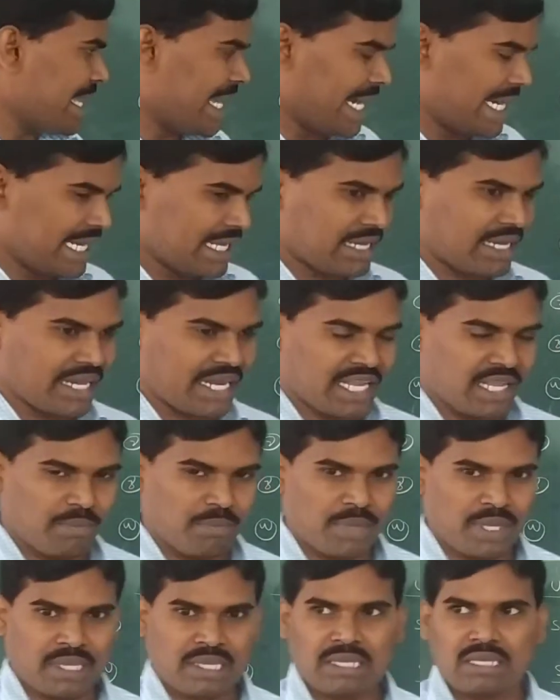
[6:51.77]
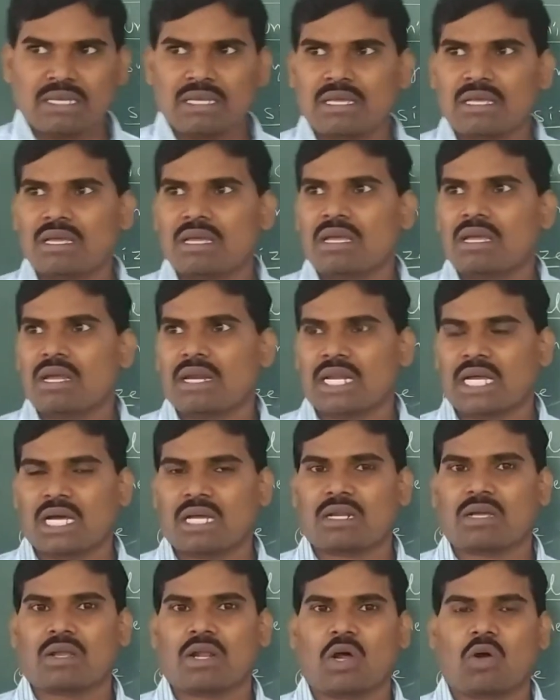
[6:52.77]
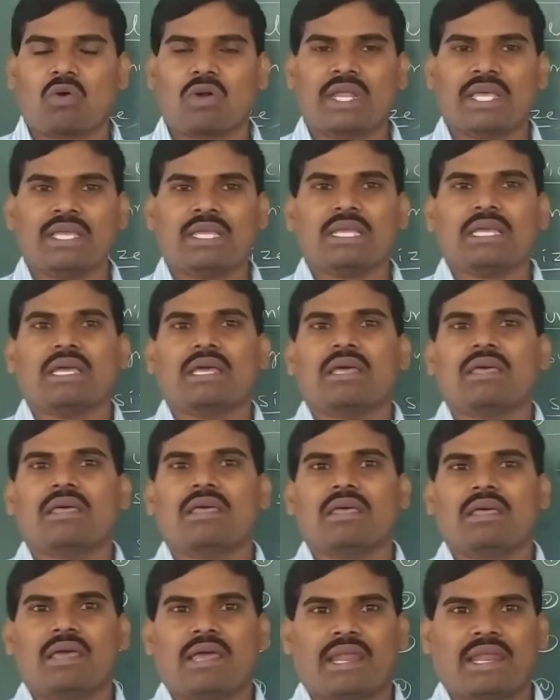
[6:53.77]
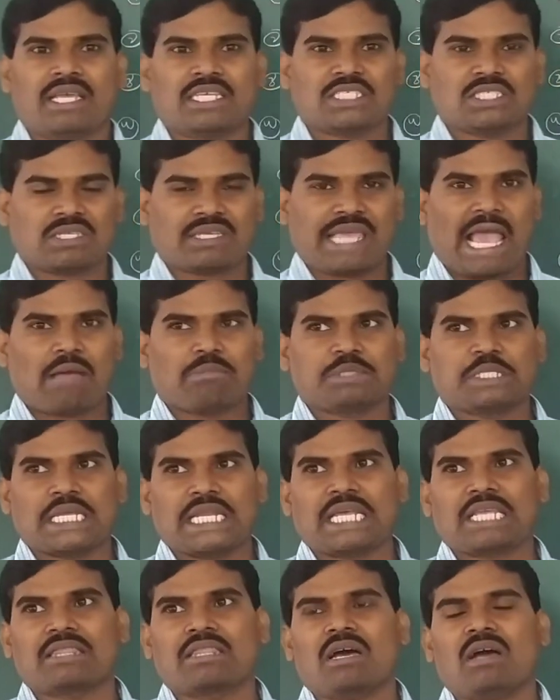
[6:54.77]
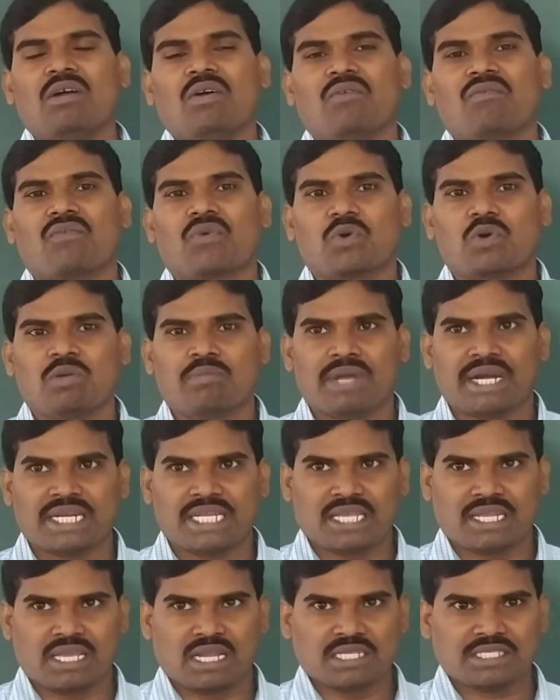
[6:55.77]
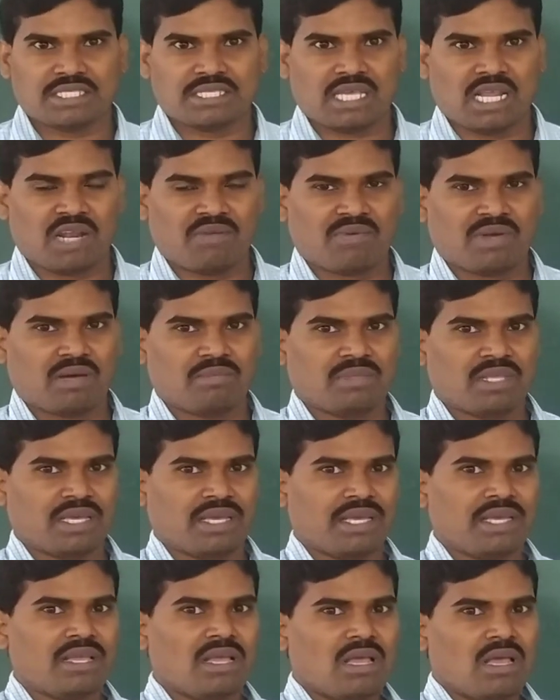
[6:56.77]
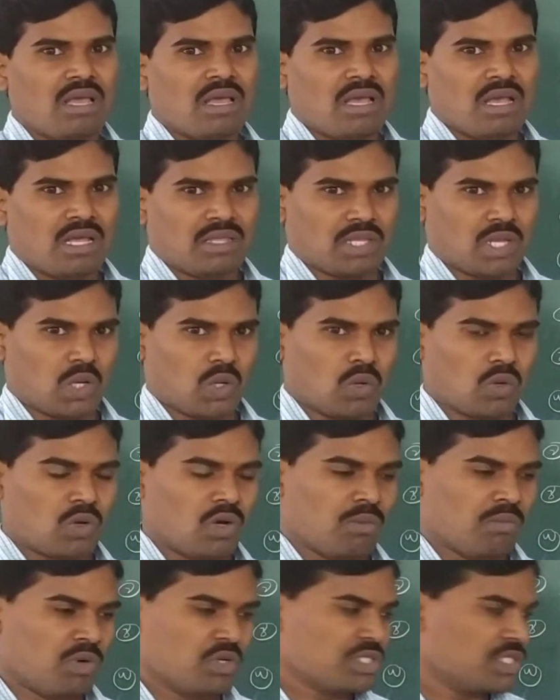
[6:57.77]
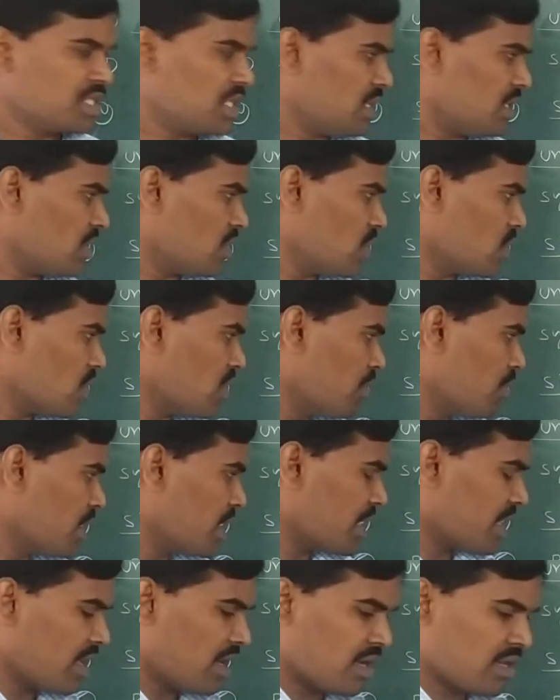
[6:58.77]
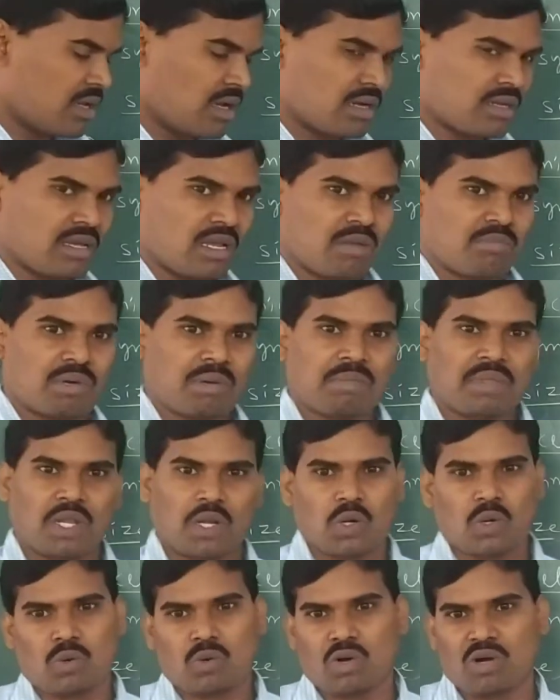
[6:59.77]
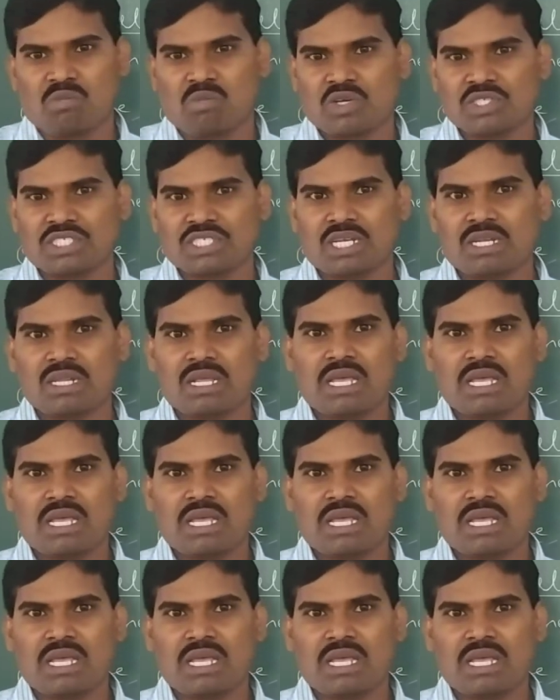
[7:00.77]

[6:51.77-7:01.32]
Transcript: and the creeping, they are crawling, and next capturing the food materials. Help of the locomotory organ, help of the locomotion,